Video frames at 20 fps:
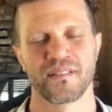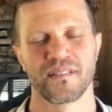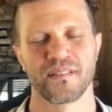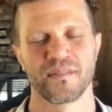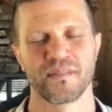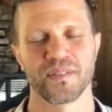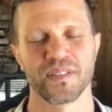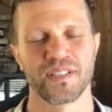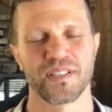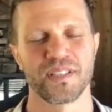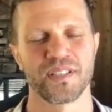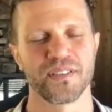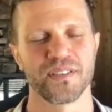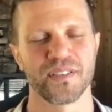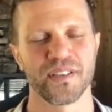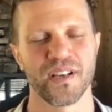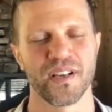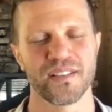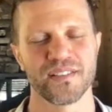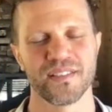with
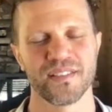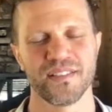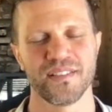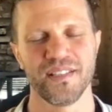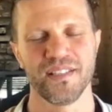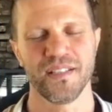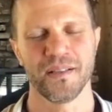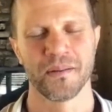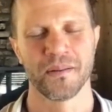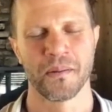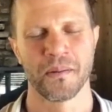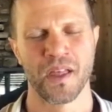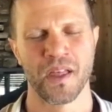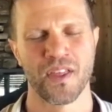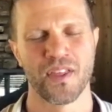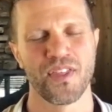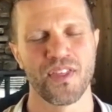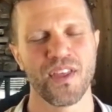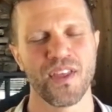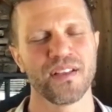curiosity,
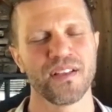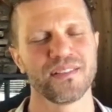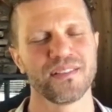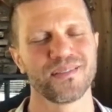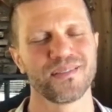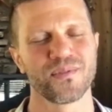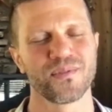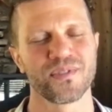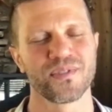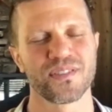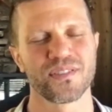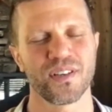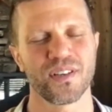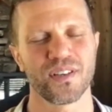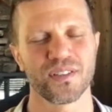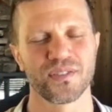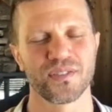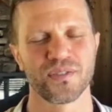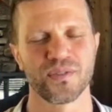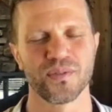things would
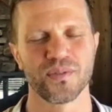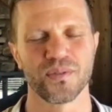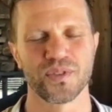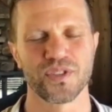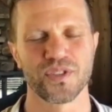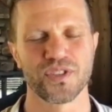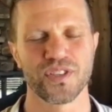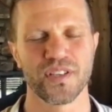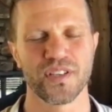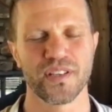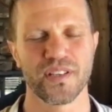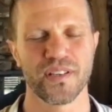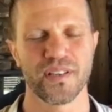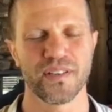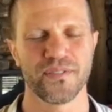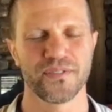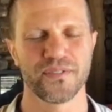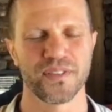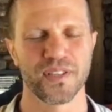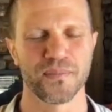start to
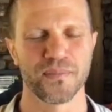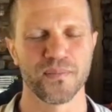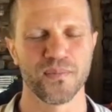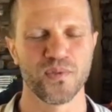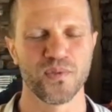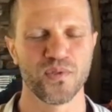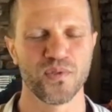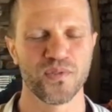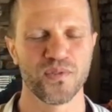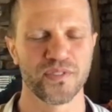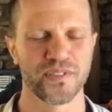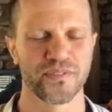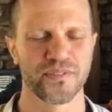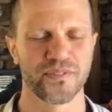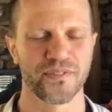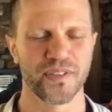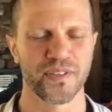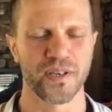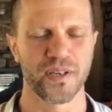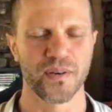shift and move and
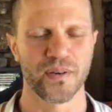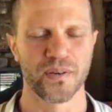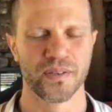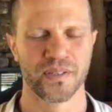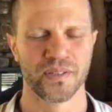flow.